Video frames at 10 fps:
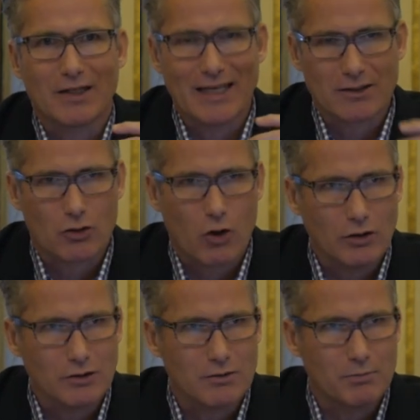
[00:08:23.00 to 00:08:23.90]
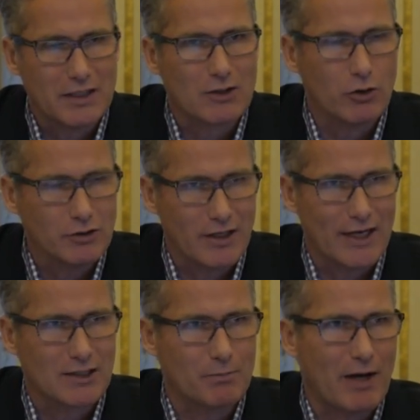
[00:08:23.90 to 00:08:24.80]
be
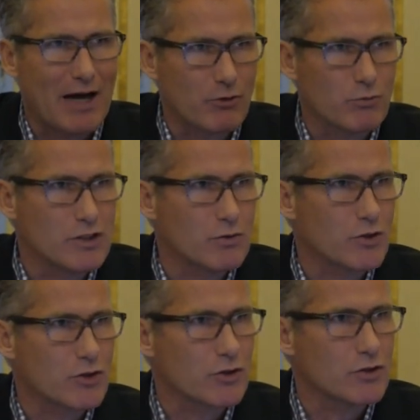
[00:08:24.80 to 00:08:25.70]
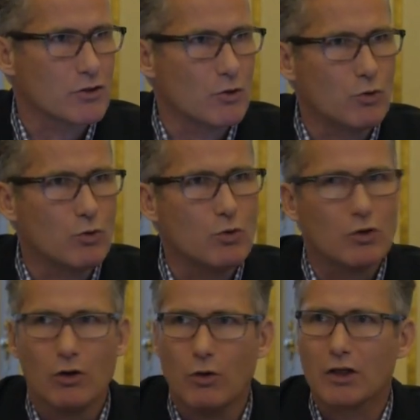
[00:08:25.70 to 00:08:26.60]
contacted by other researchers
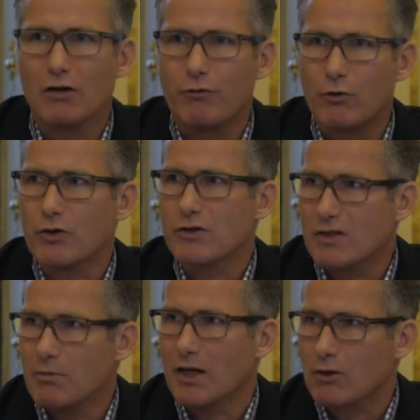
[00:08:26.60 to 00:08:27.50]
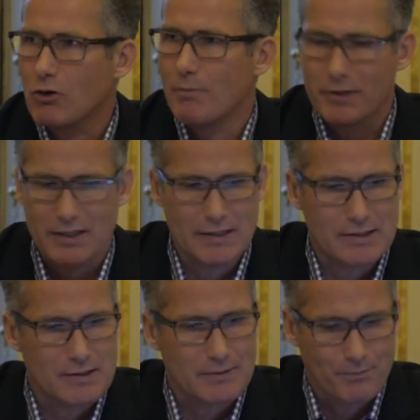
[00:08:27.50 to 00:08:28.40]
who looking for a similar
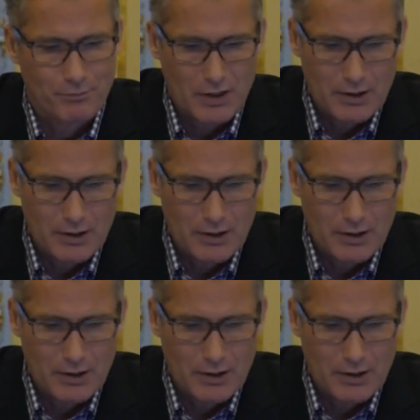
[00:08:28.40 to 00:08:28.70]
competence.